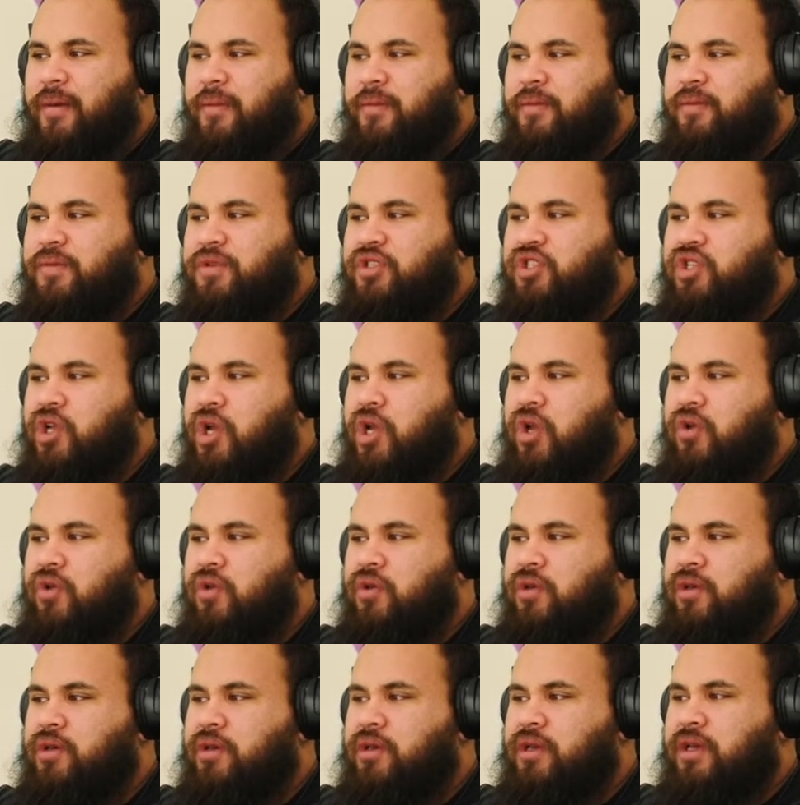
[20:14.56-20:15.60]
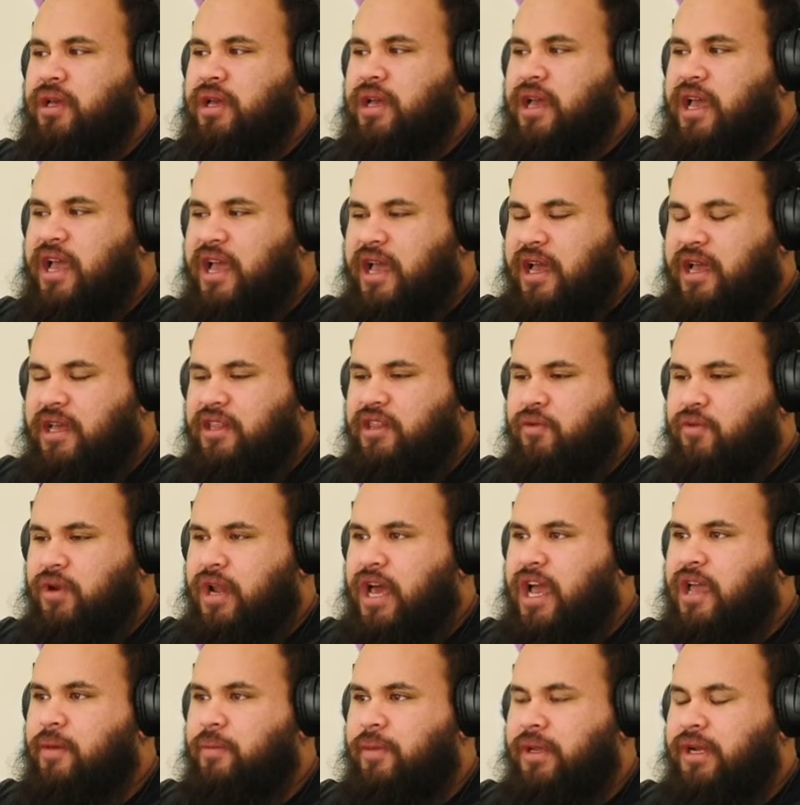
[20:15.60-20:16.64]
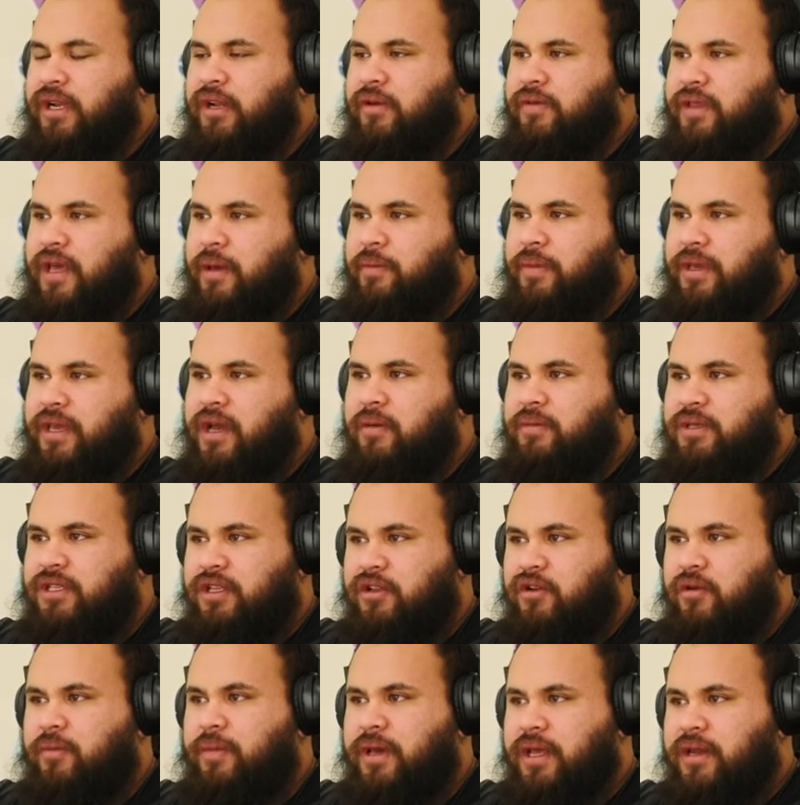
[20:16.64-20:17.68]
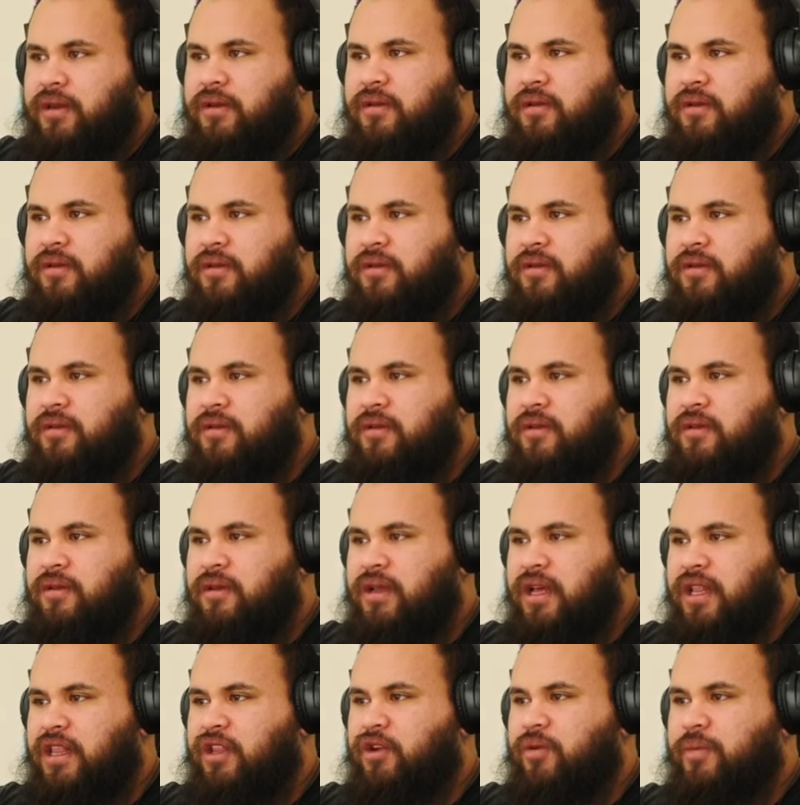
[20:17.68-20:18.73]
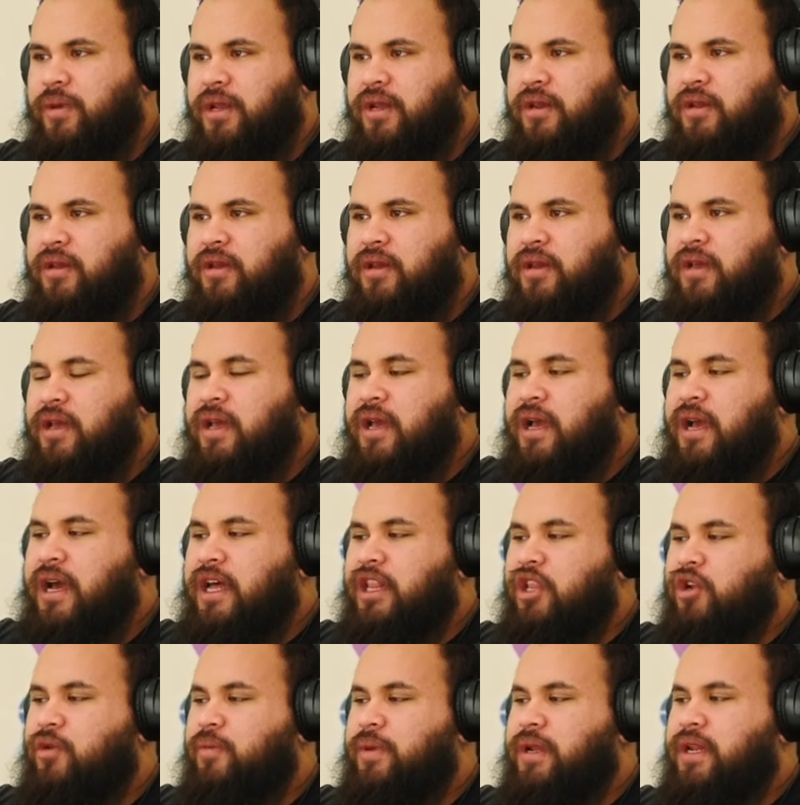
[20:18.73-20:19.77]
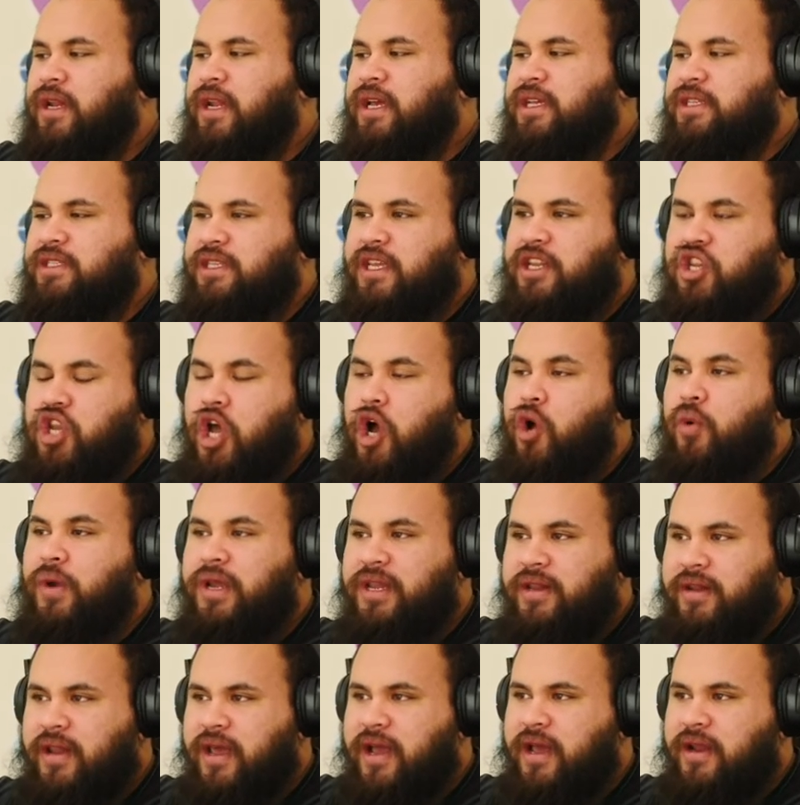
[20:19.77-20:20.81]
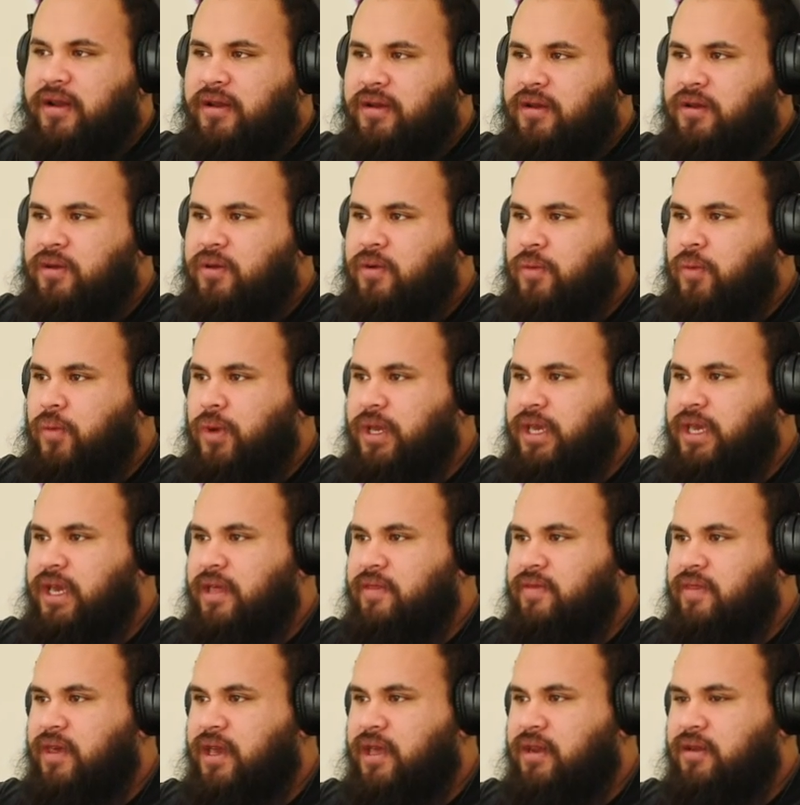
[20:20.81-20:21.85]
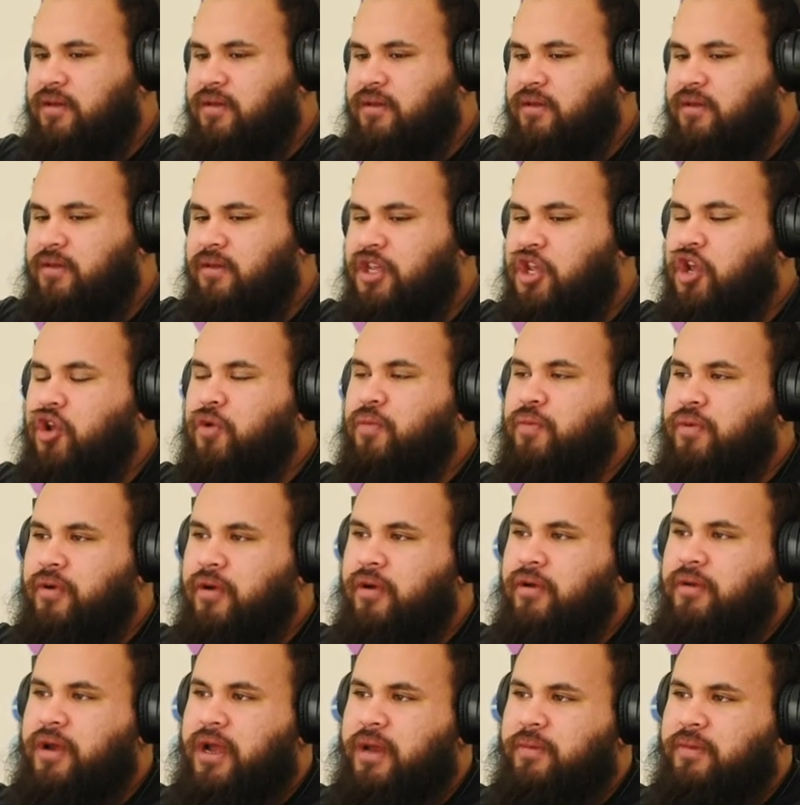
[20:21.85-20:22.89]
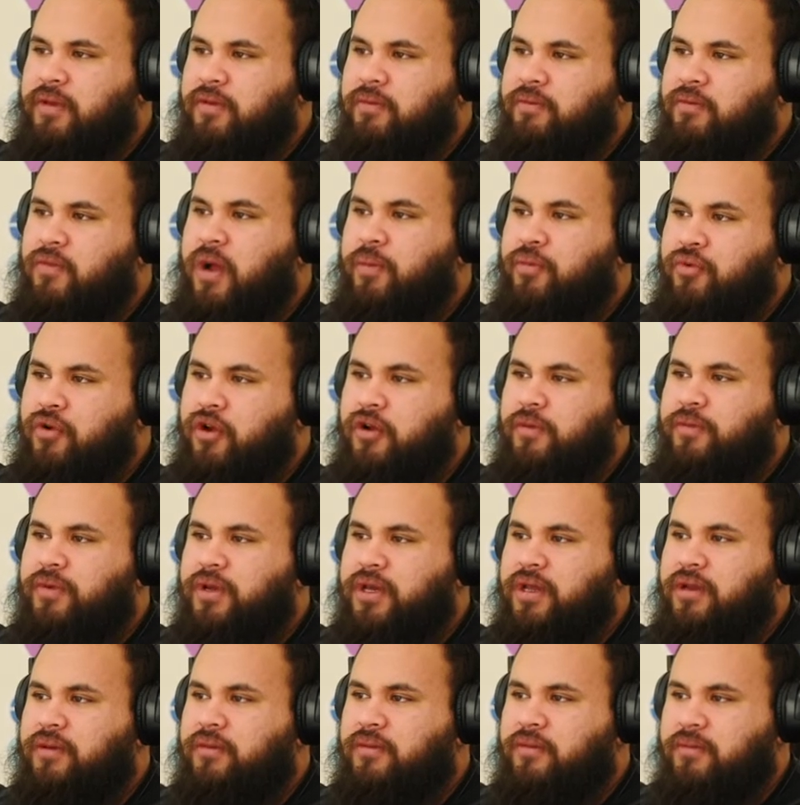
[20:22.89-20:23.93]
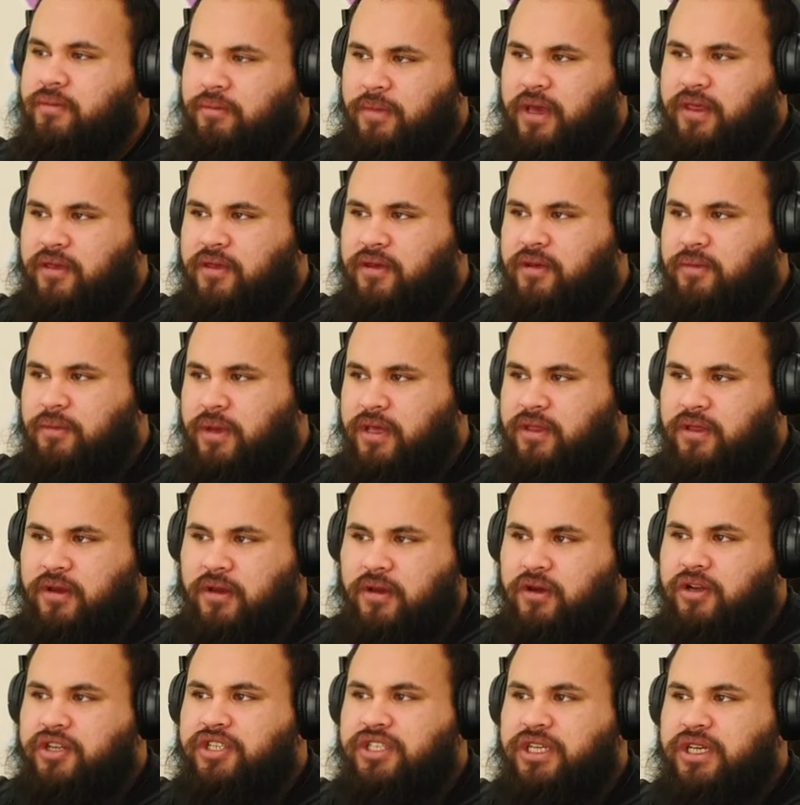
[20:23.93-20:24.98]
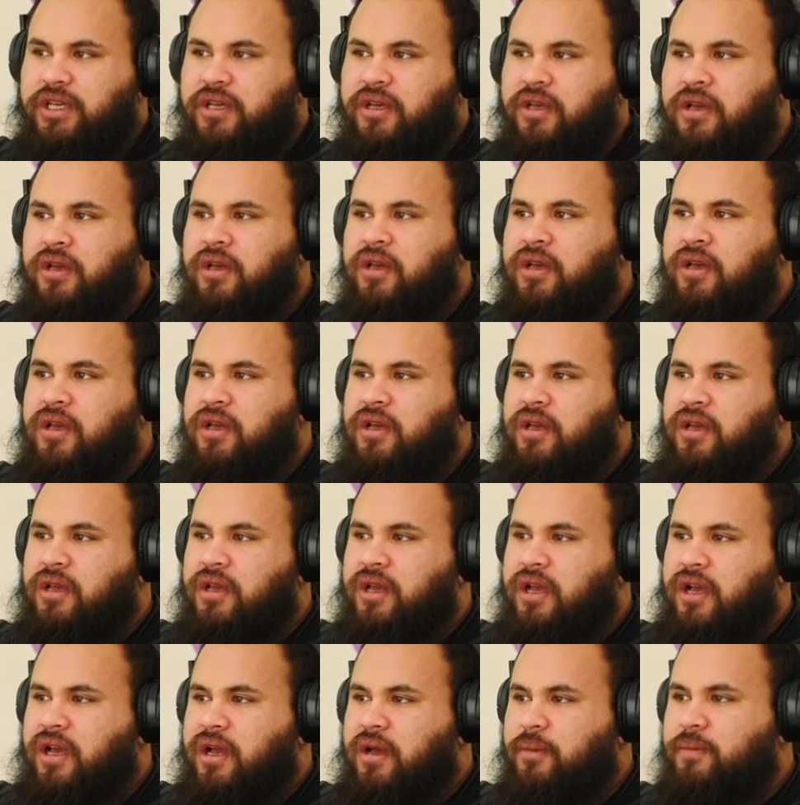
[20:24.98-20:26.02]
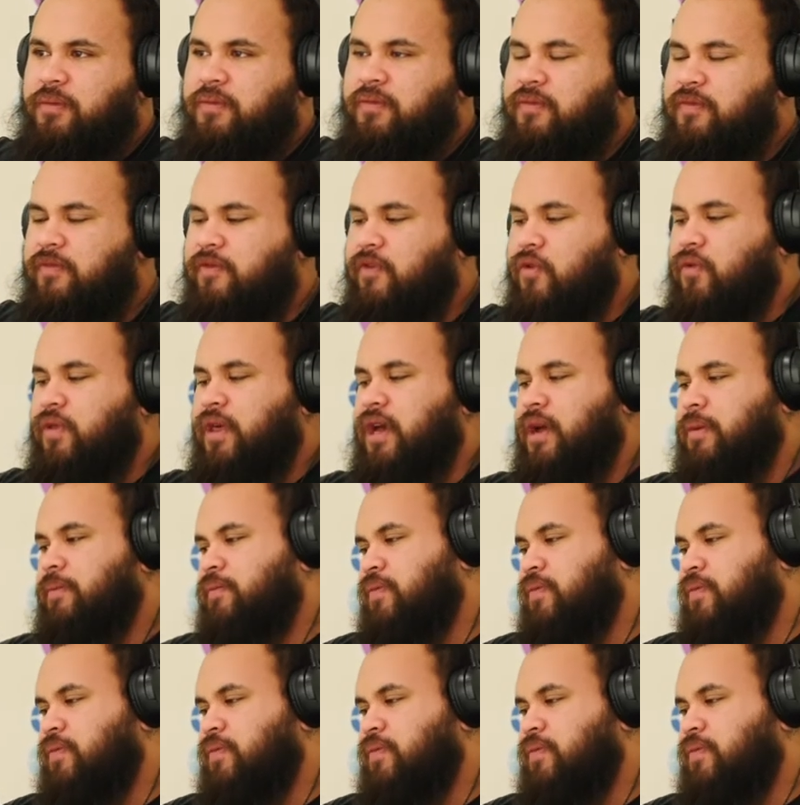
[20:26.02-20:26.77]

So the reliability on that becomes a little bit a little bit less. And knowing that, we can then, you know, program the appropriate methodology for that.